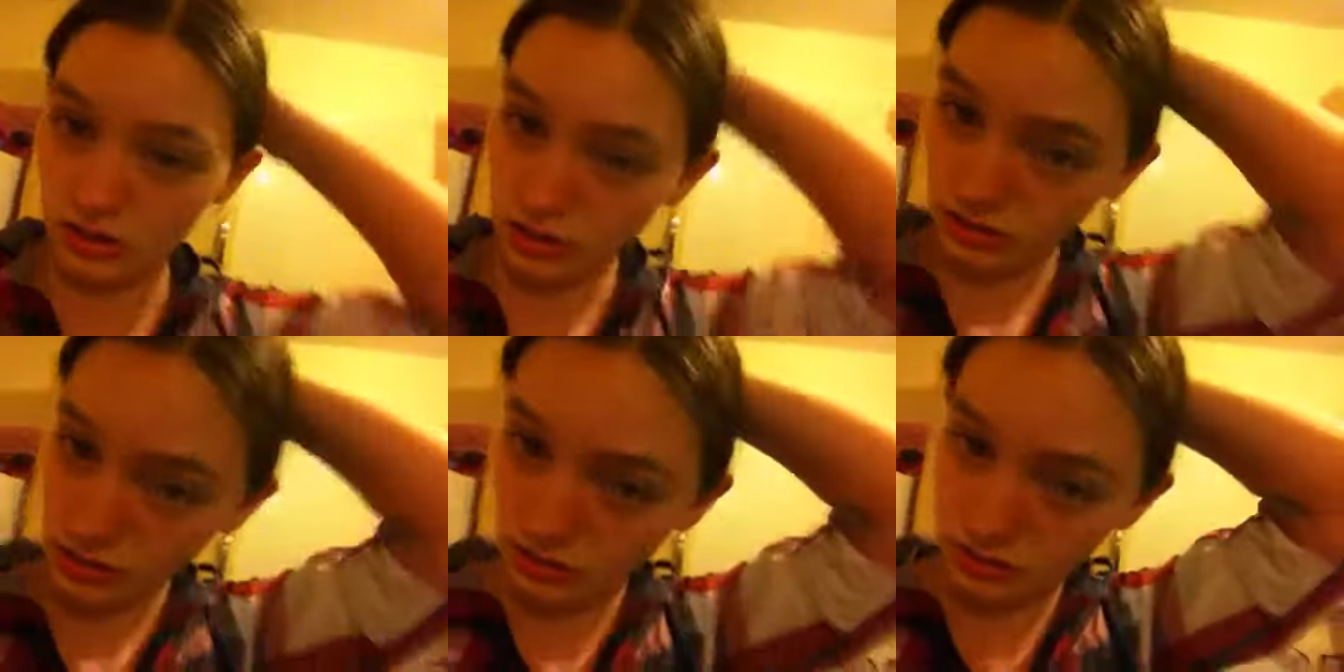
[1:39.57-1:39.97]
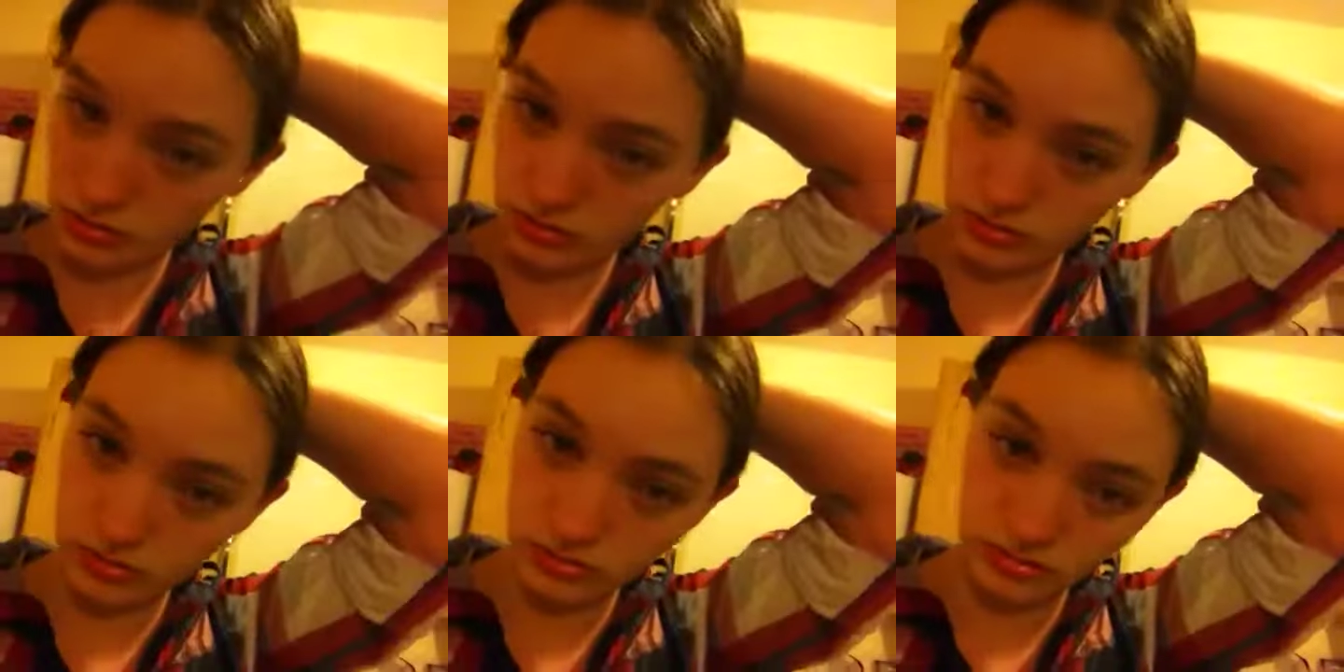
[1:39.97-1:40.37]

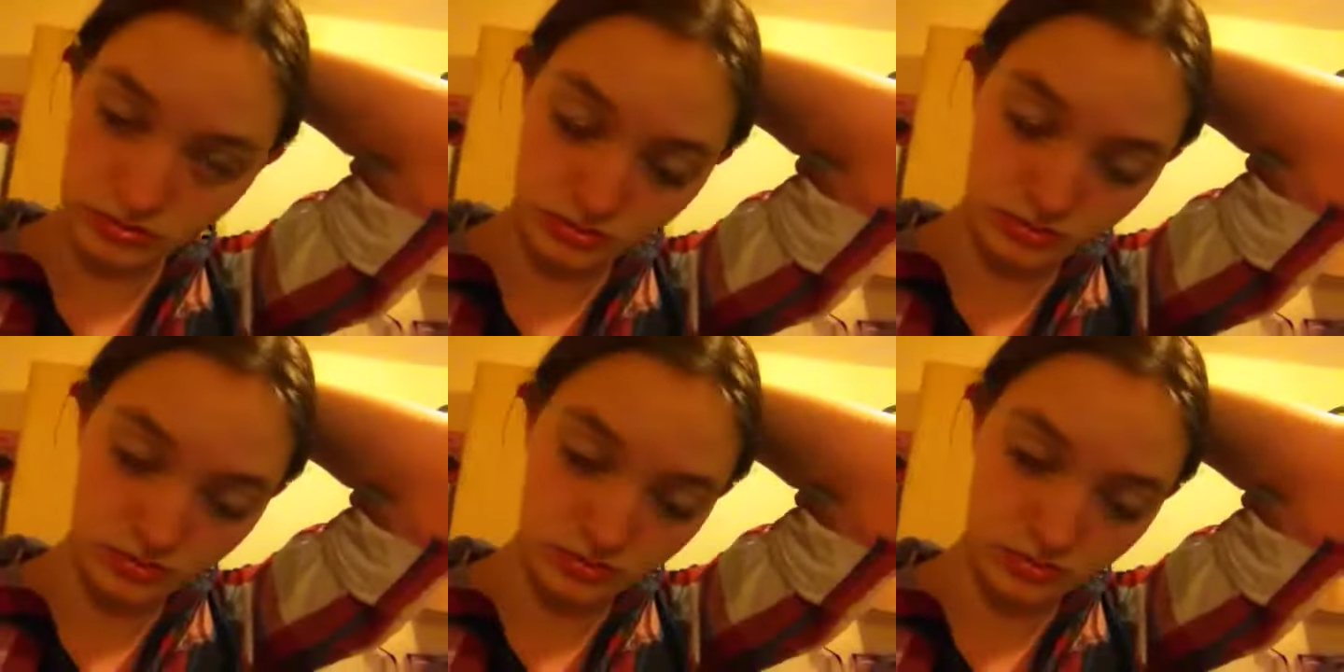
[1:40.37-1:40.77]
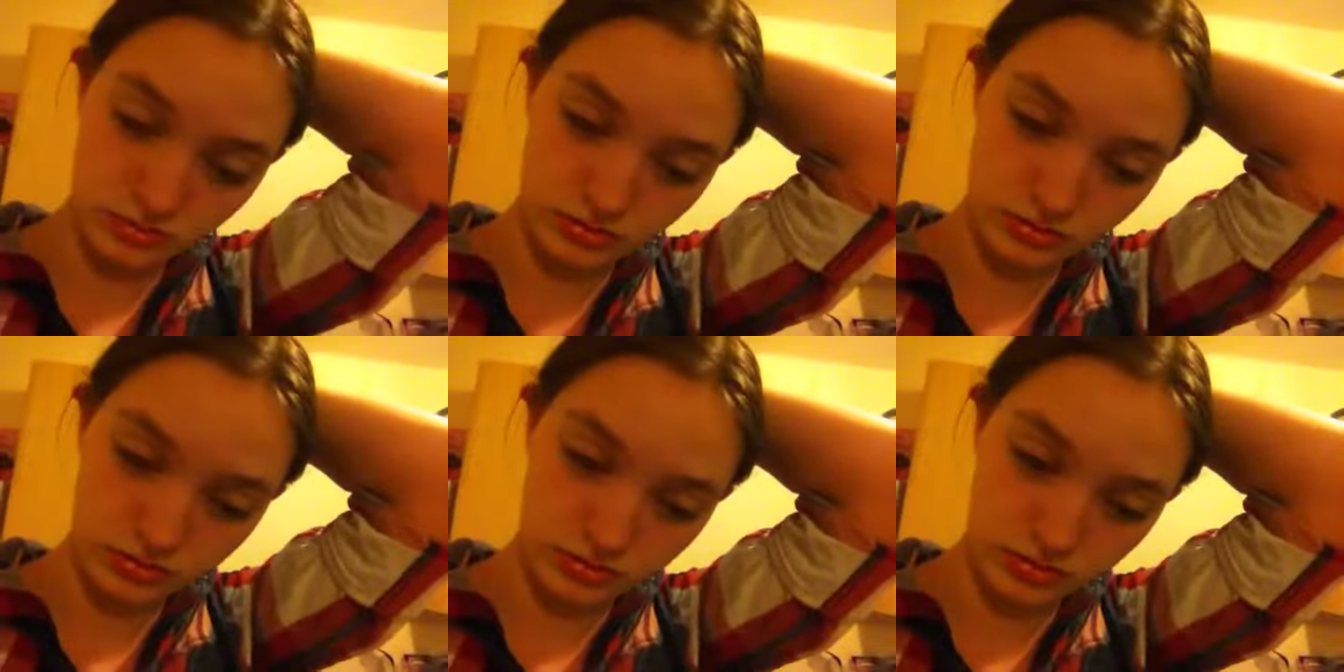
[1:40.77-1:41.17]

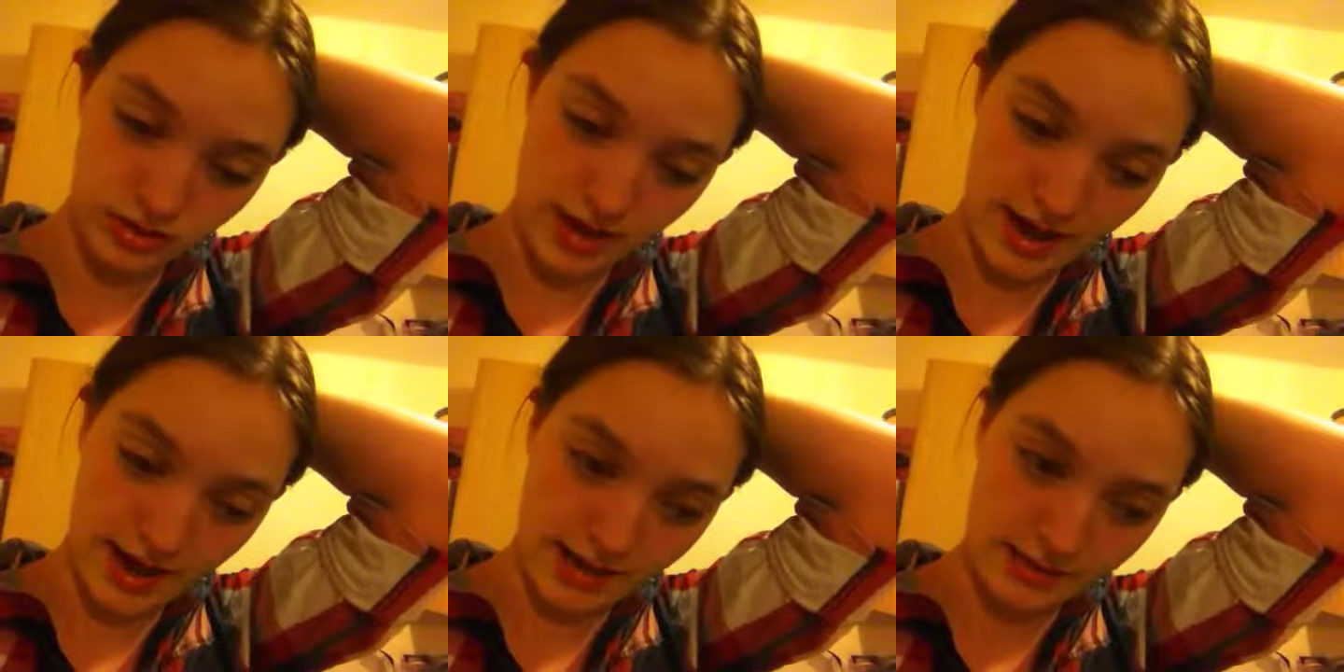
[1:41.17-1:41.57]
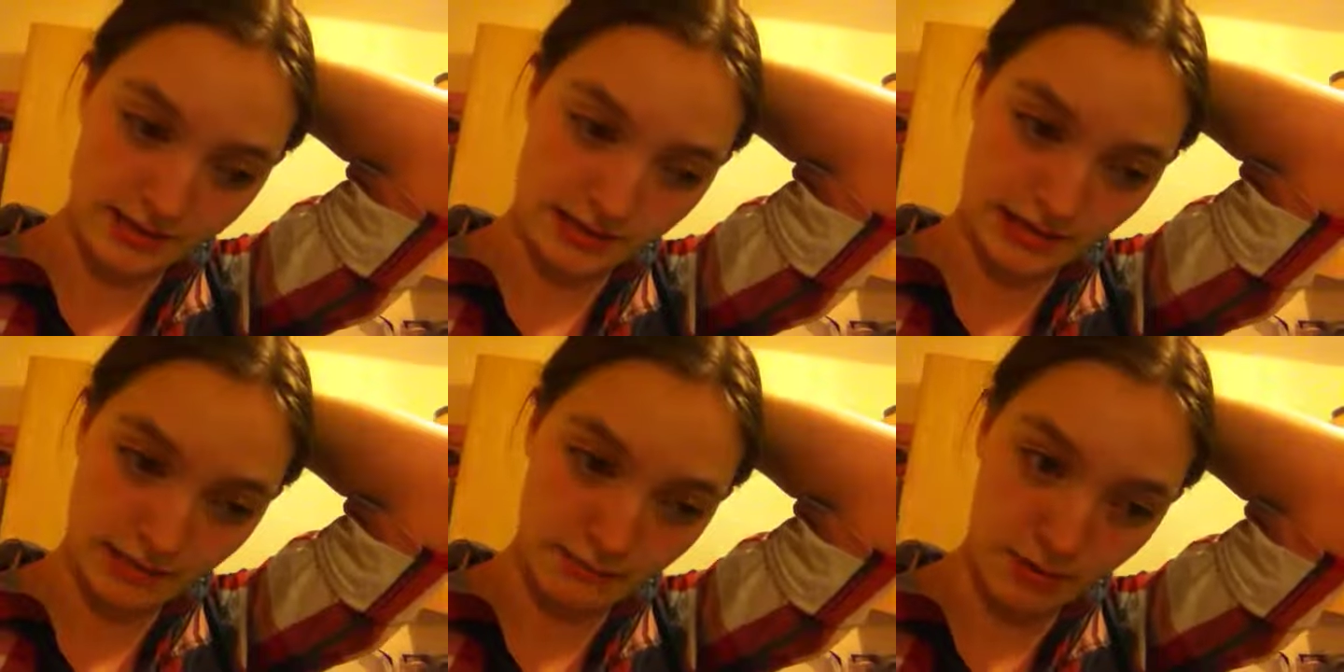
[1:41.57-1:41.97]
Uh,
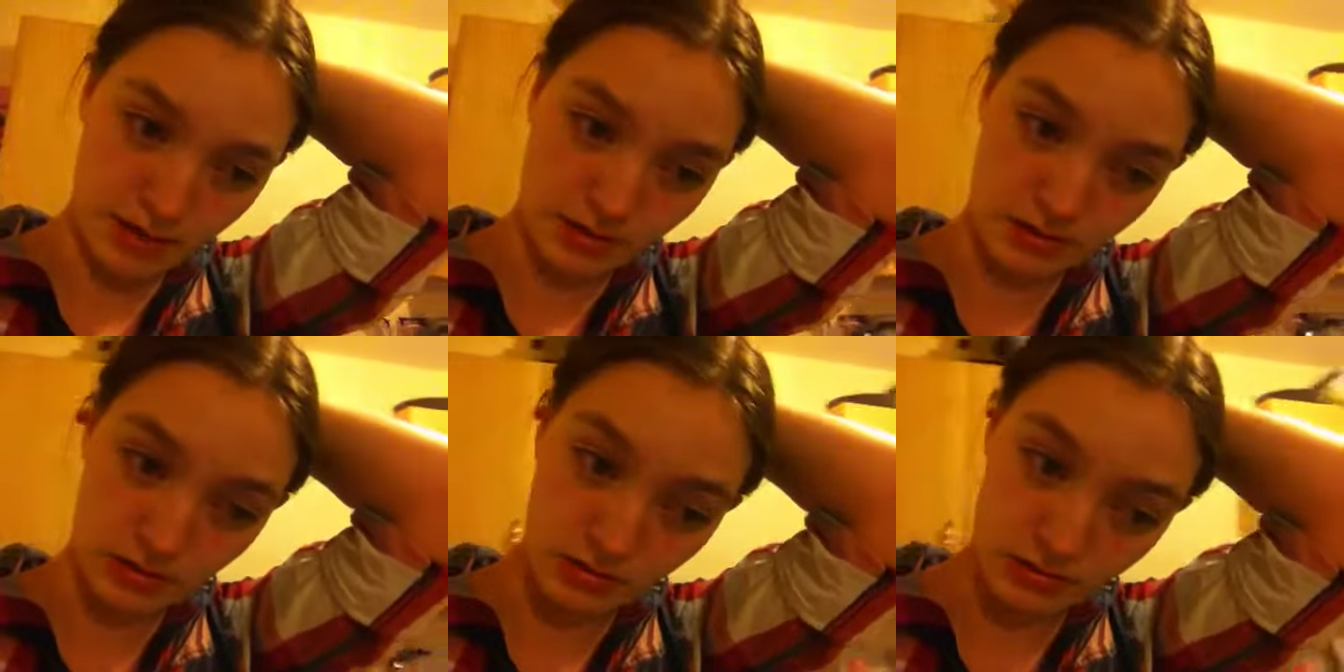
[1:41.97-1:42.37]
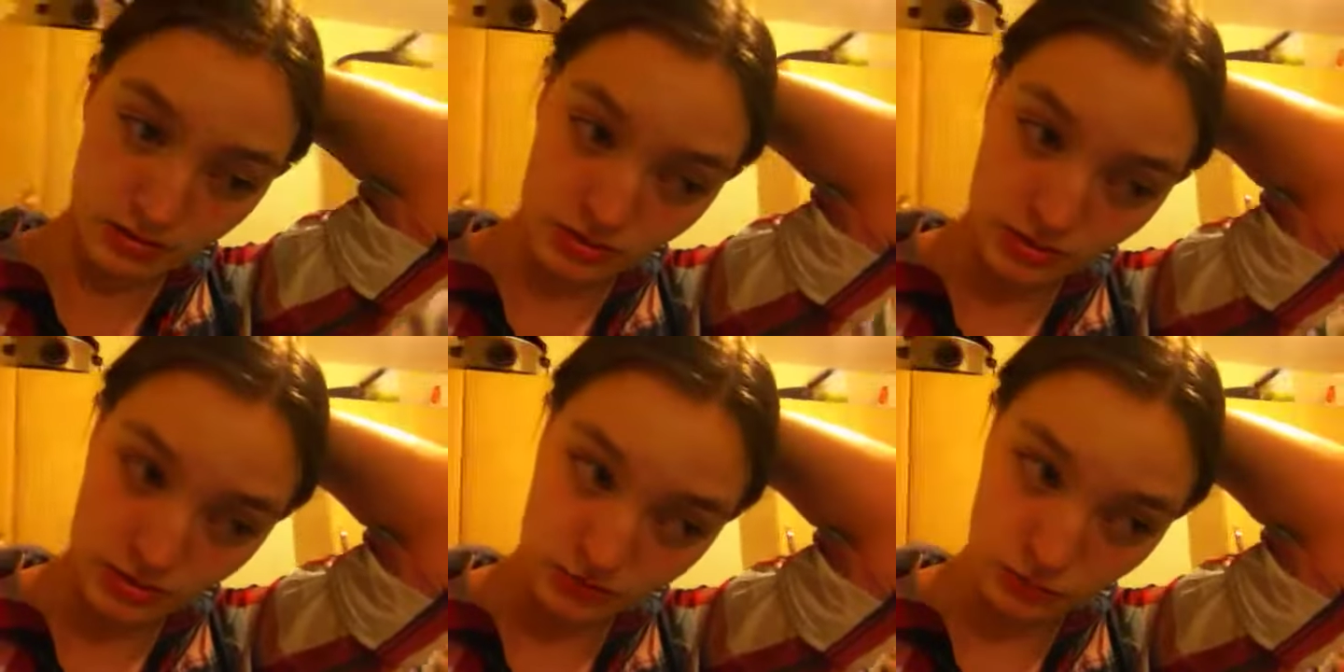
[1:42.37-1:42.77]
and I made another
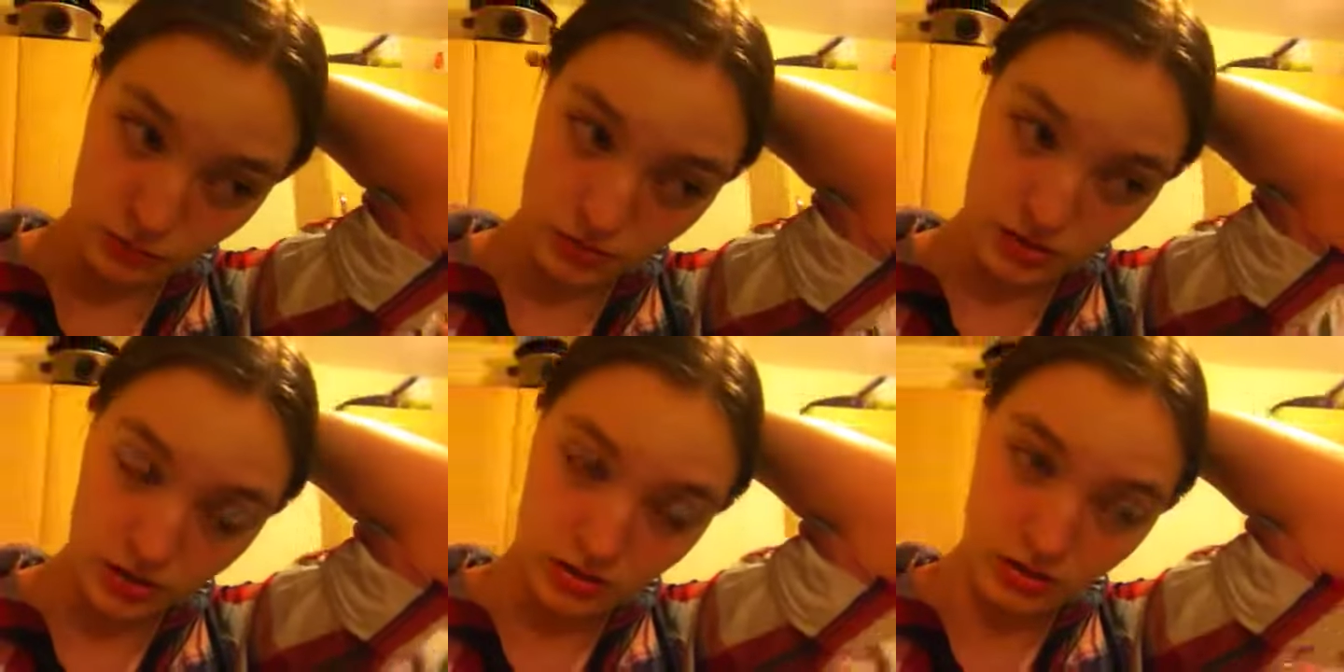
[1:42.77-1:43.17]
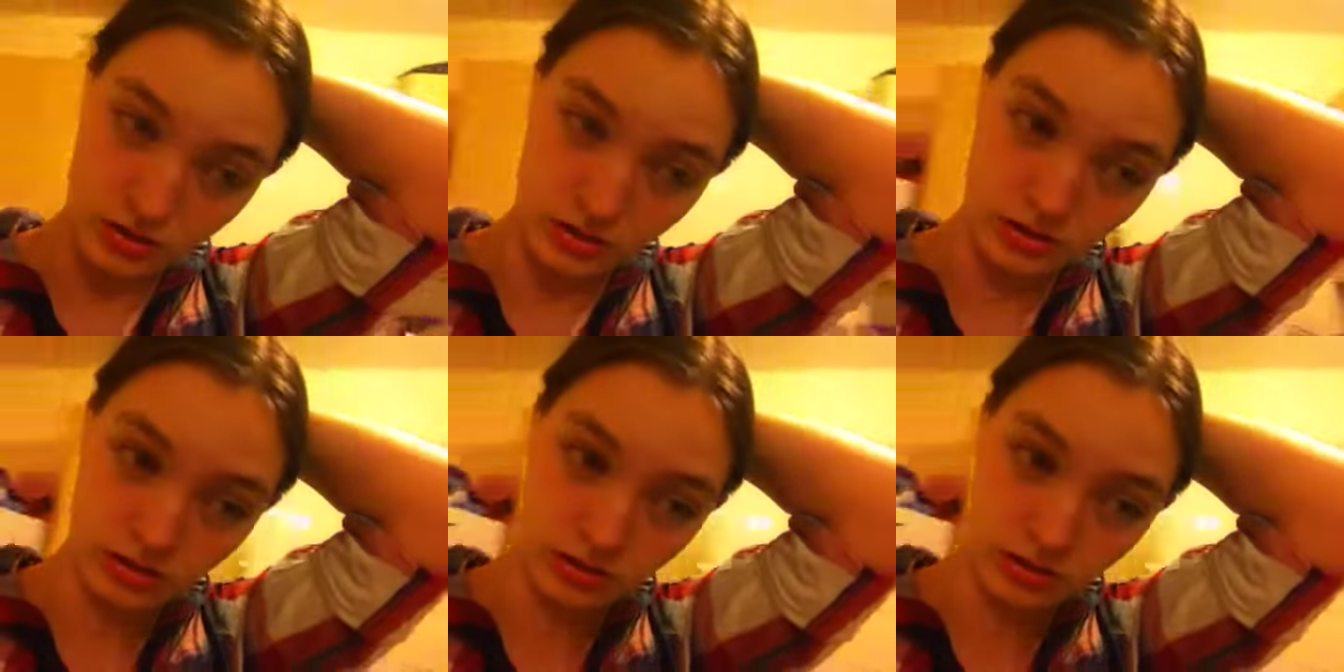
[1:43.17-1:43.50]
one this morning